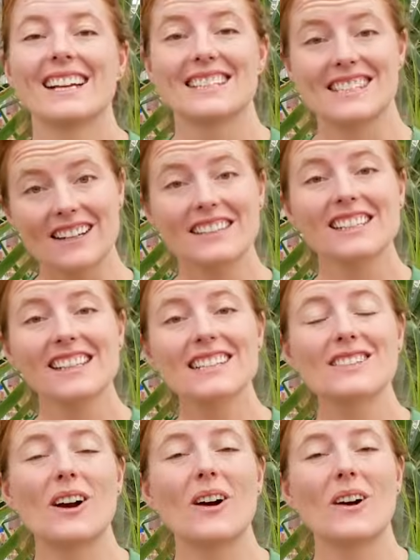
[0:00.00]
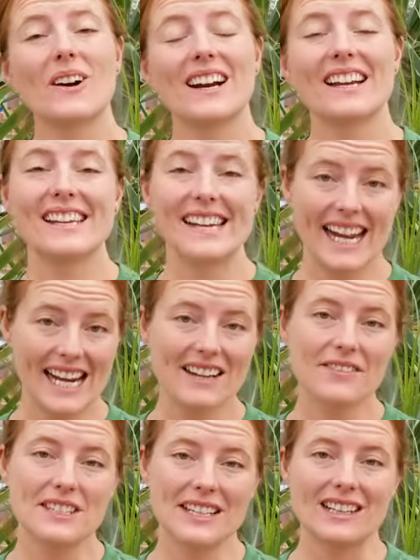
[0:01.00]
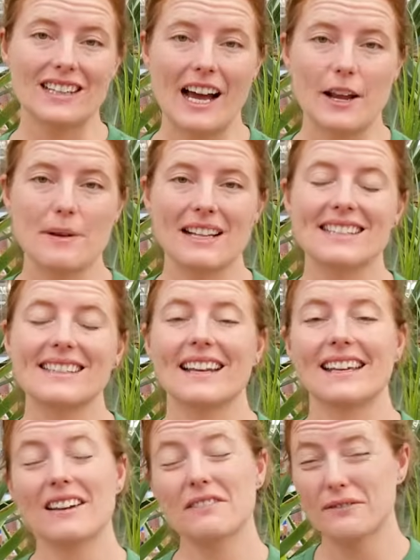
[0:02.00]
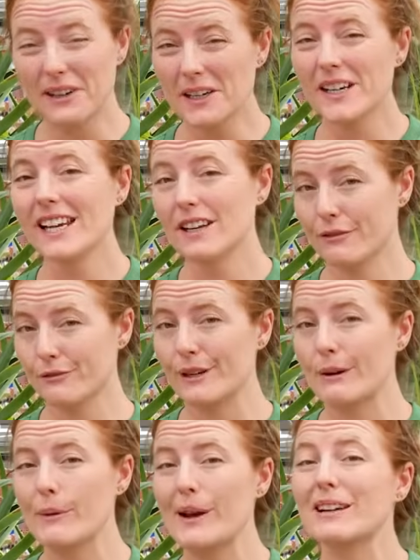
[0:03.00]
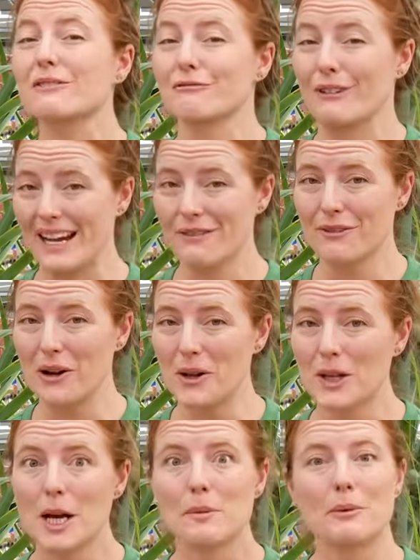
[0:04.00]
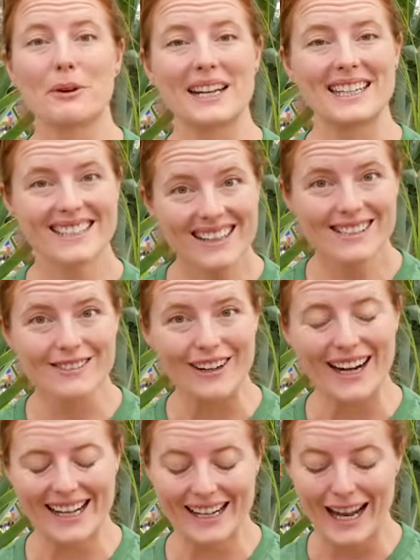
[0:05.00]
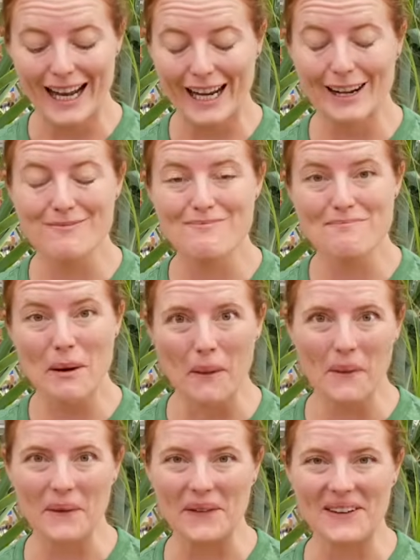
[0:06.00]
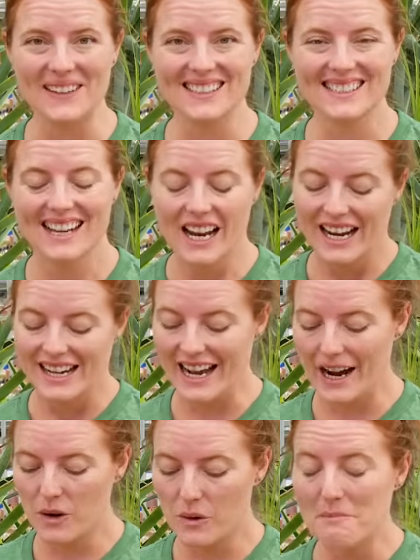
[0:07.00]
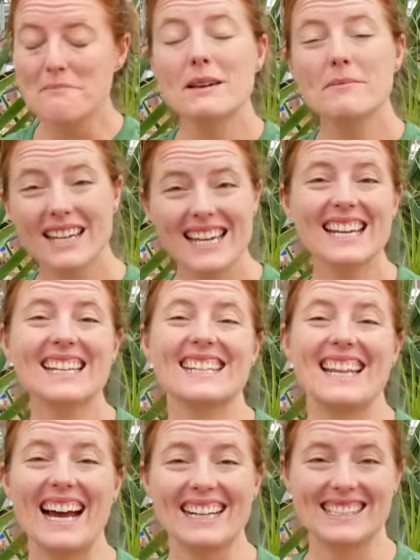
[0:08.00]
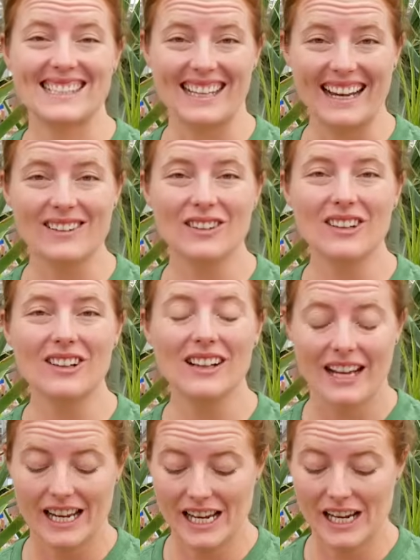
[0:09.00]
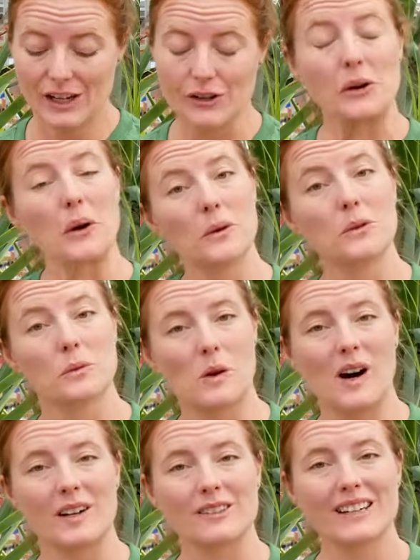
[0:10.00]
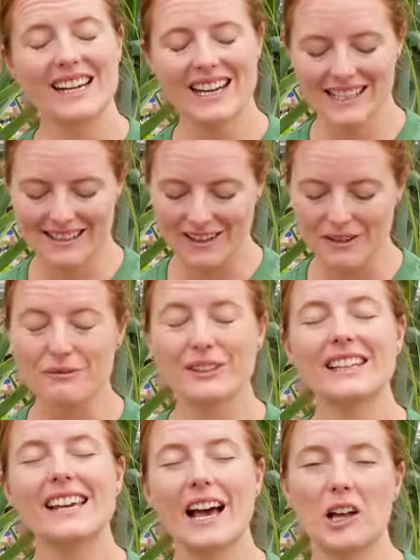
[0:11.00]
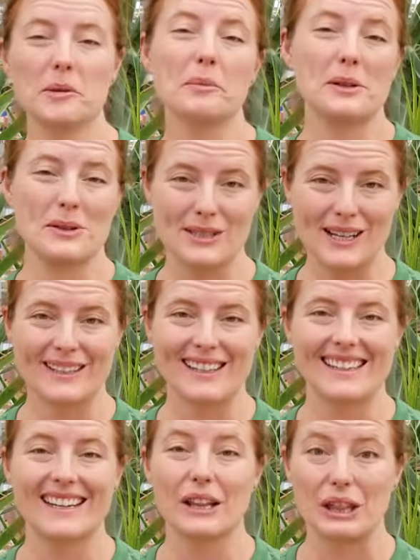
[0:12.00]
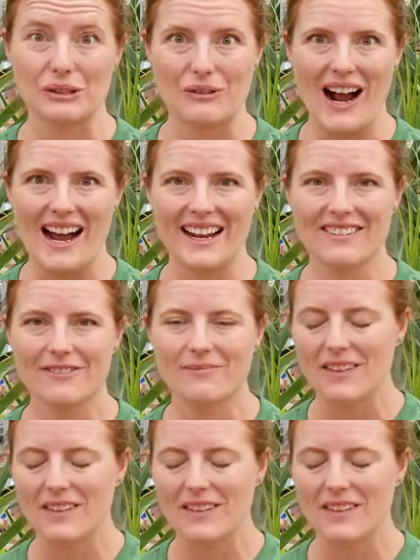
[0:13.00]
Succulents are native to climates that get very infrequent rainfall, but when it does rain, it pours. Now, mimicking that cycle in your own watering is going to really help your succulent thrive.